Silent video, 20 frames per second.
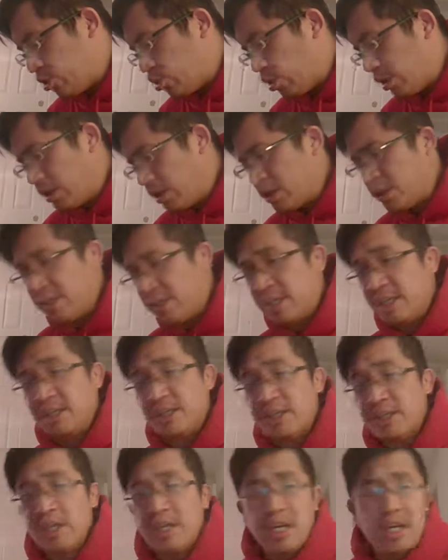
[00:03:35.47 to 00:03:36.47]

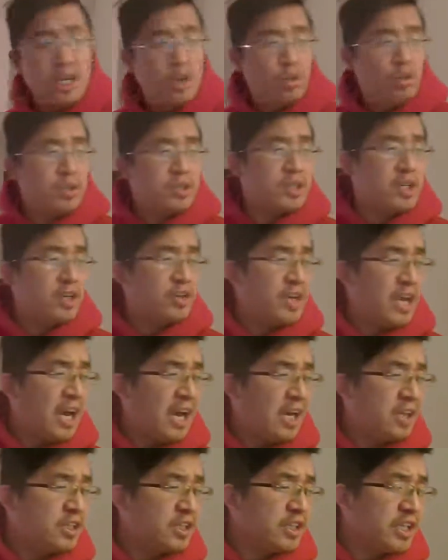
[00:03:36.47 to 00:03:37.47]
inequalities, which are
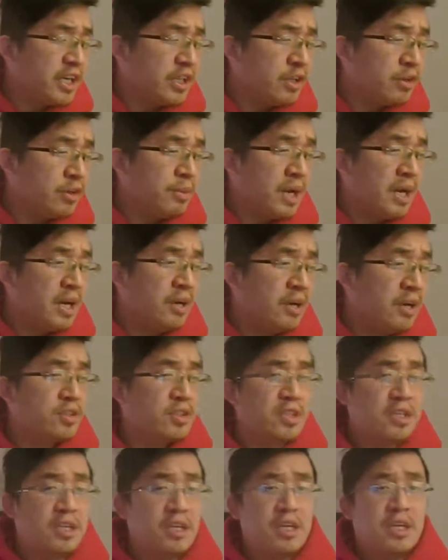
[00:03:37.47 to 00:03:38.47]
the alligator
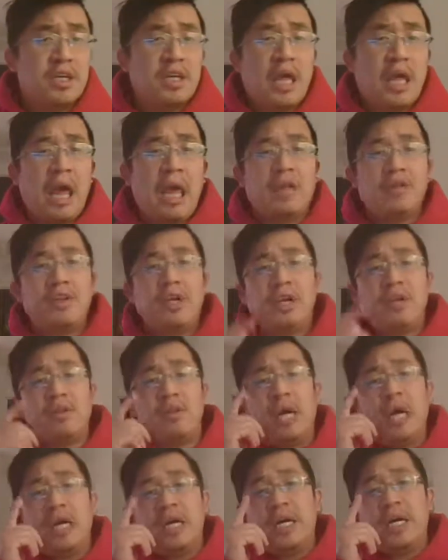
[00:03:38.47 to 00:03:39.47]
mouths. And
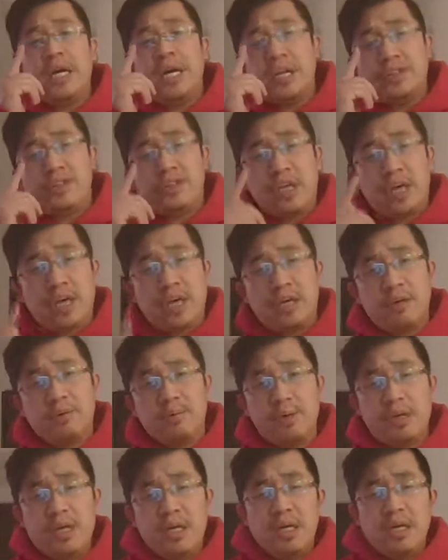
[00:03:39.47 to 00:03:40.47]
then a heads
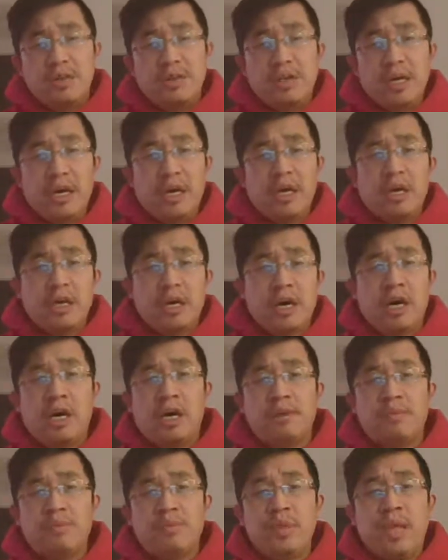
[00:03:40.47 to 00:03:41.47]
up that
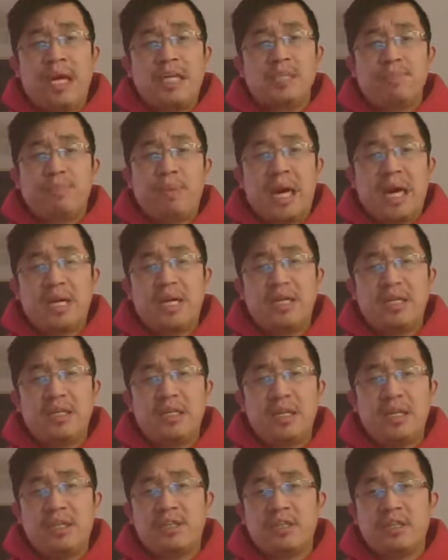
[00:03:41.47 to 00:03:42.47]
next
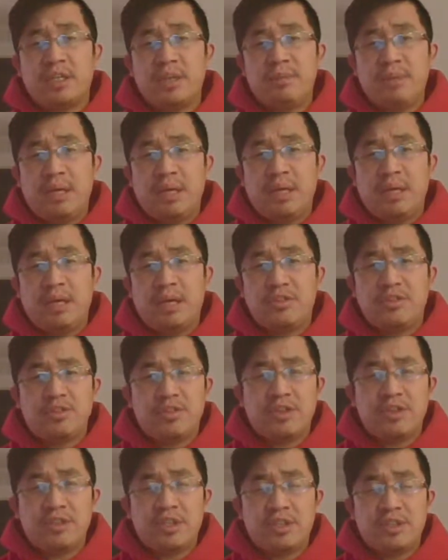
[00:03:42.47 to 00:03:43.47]
packet is going to be on
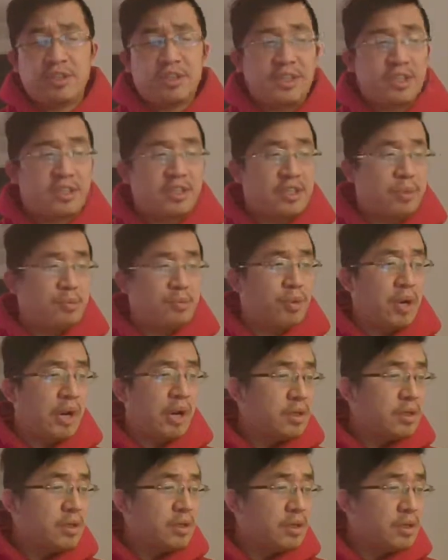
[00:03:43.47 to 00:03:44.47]
statistics and
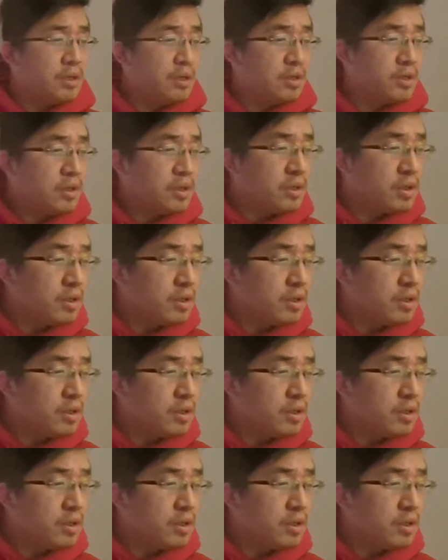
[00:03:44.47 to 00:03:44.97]
probability.